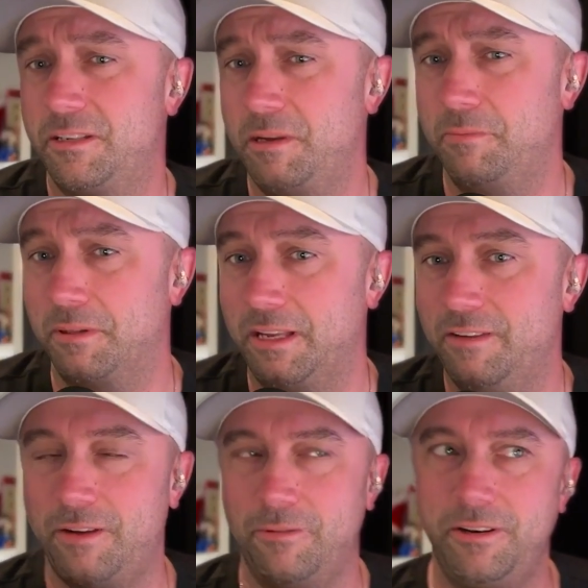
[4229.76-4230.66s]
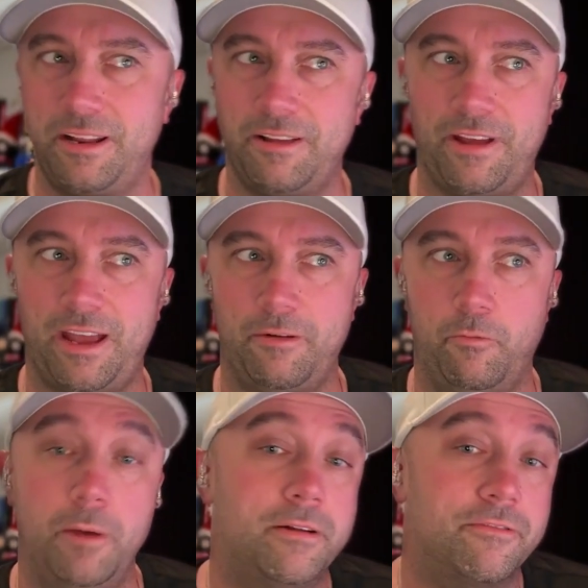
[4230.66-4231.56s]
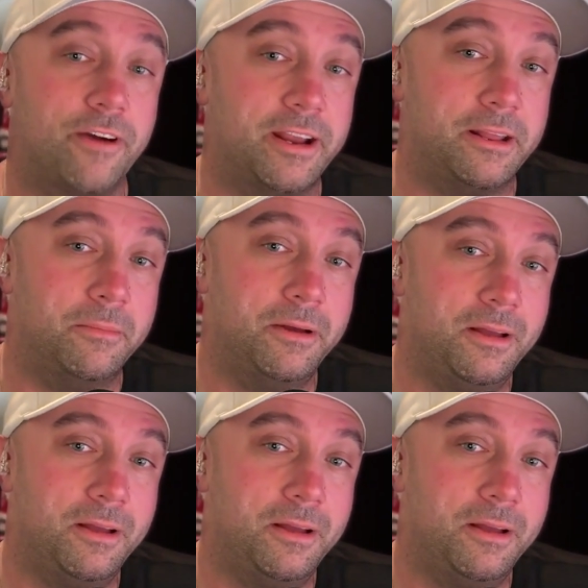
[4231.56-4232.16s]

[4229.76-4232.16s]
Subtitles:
be believed, I wouldn't have had women find him.